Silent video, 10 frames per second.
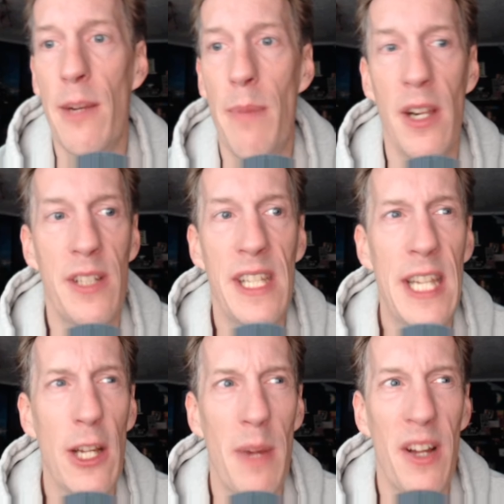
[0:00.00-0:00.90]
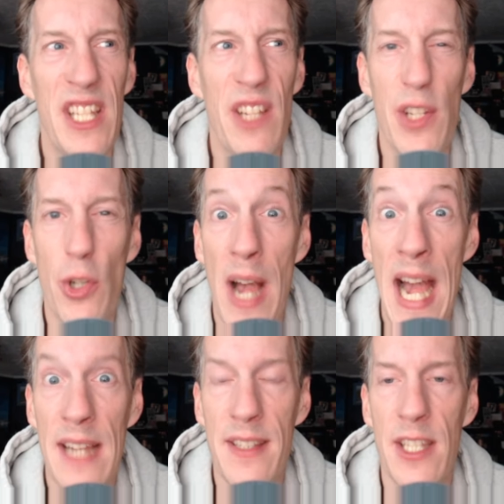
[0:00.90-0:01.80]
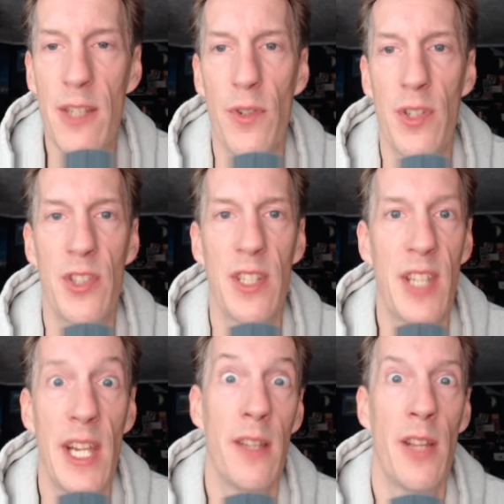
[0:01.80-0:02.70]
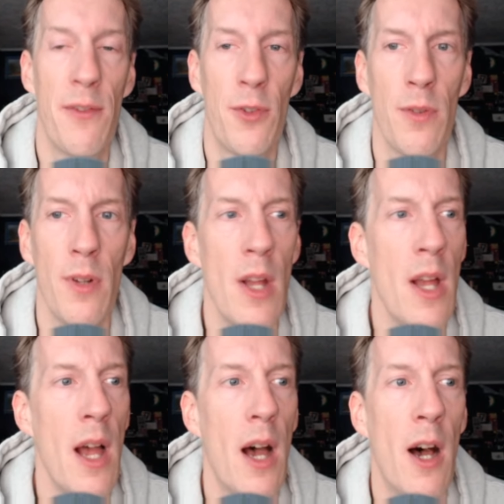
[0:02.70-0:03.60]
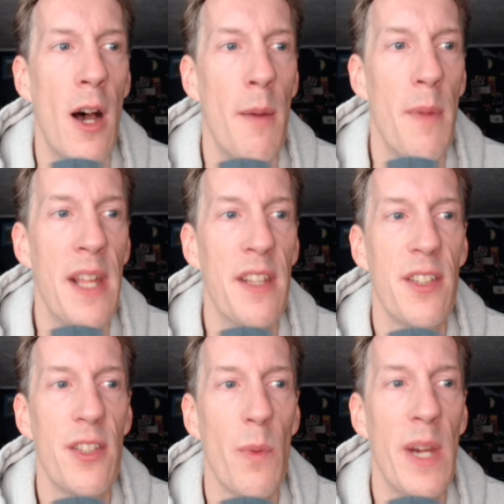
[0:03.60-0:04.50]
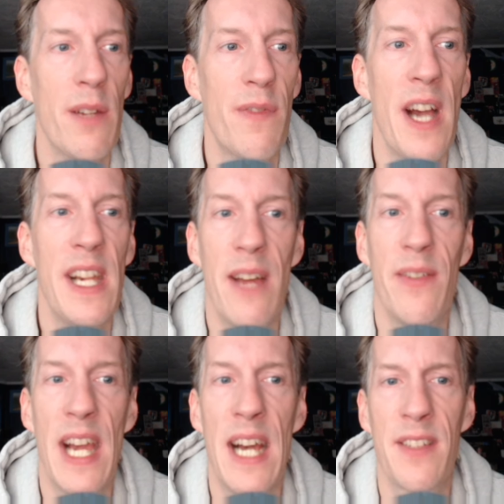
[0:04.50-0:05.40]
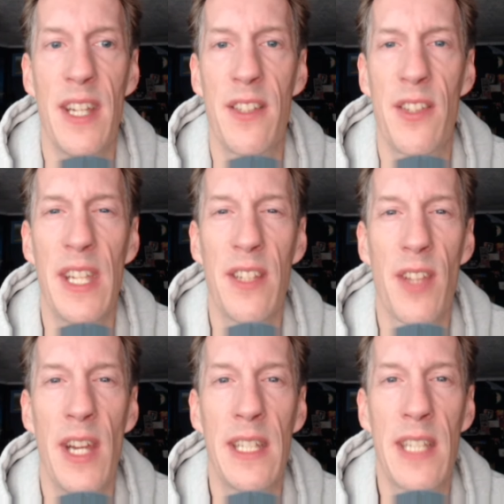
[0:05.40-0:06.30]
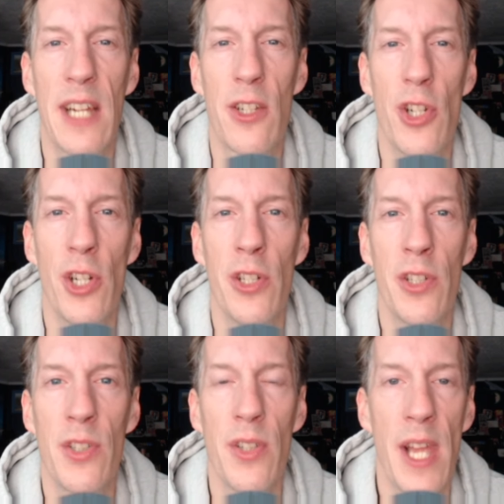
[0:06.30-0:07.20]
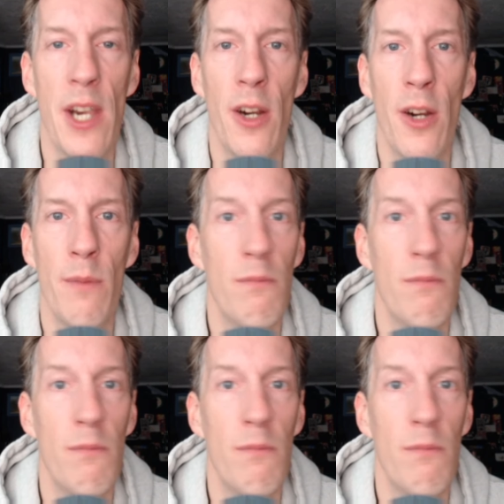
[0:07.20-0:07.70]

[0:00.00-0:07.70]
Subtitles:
better detail about individual assets versus just saying level. And this is a way to find heavy assets, things like textures that are,